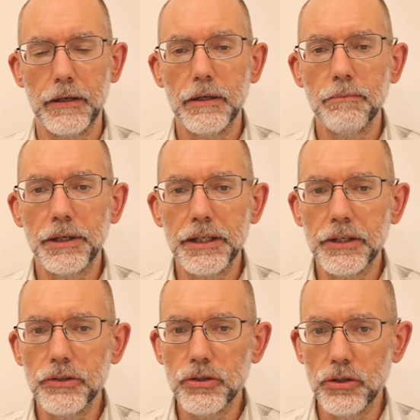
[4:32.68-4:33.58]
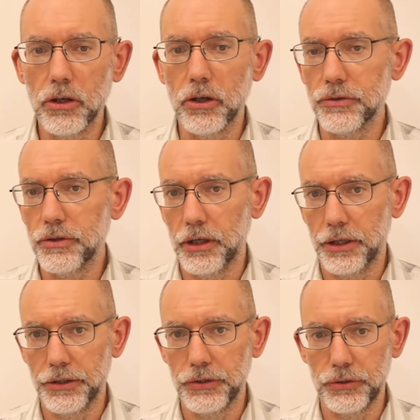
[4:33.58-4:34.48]
But it is not
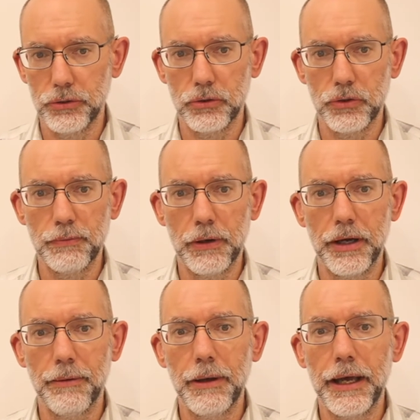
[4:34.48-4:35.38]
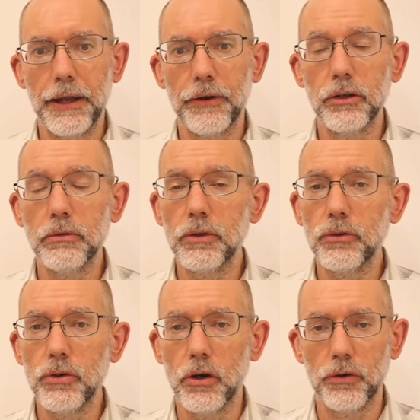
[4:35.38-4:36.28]
understood by a man who is
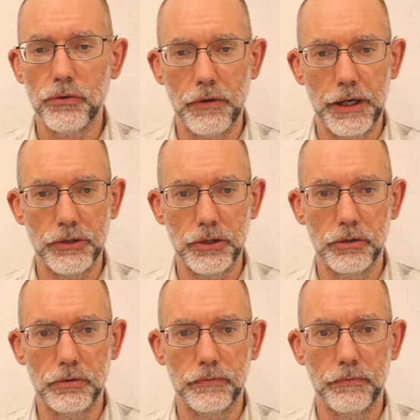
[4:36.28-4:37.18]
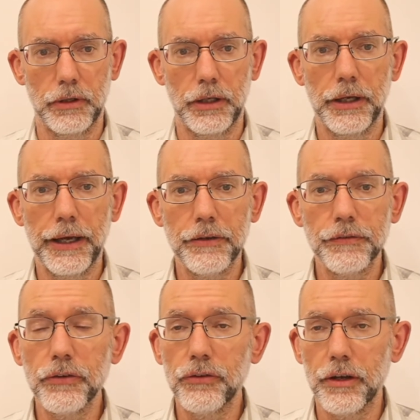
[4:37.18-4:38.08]
not rational, and for
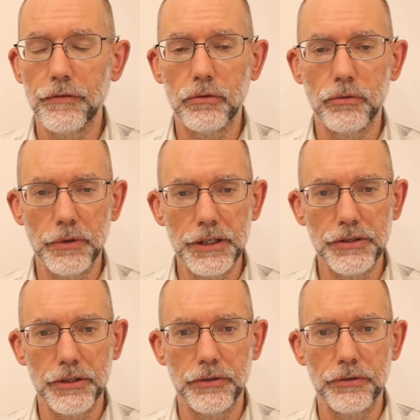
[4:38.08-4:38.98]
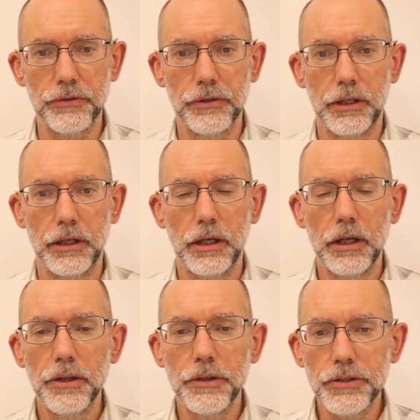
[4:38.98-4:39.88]
several reasons,
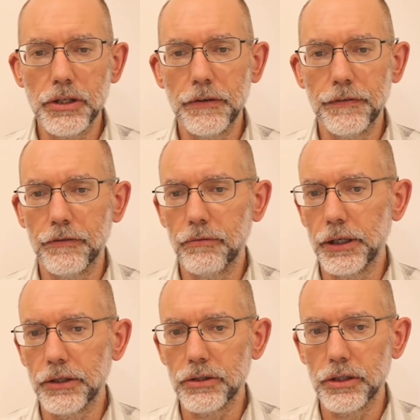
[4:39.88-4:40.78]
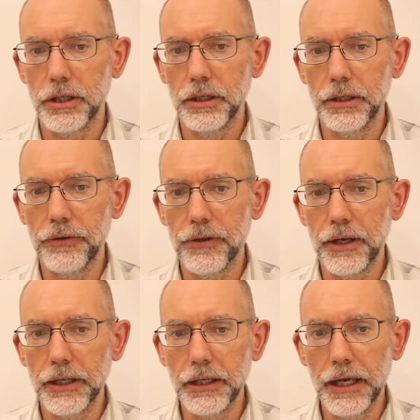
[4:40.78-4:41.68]
the chief of which is that
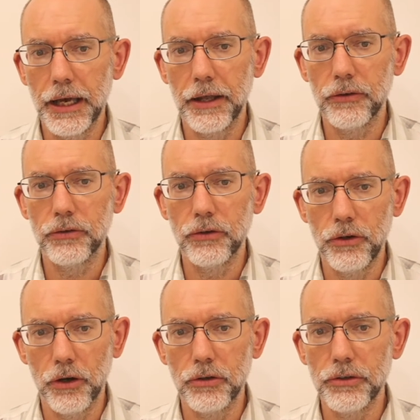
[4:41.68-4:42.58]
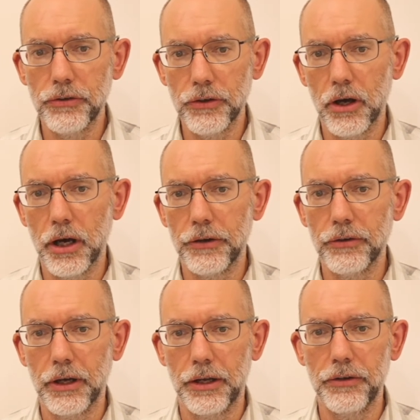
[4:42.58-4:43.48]
he has no desire to
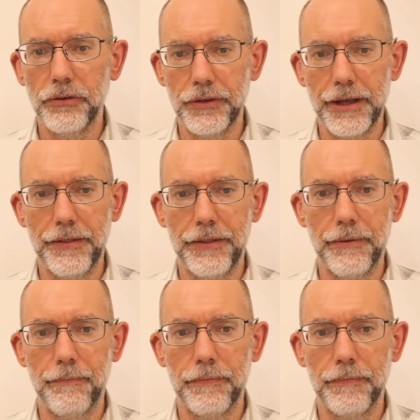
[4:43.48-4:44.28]
understand them,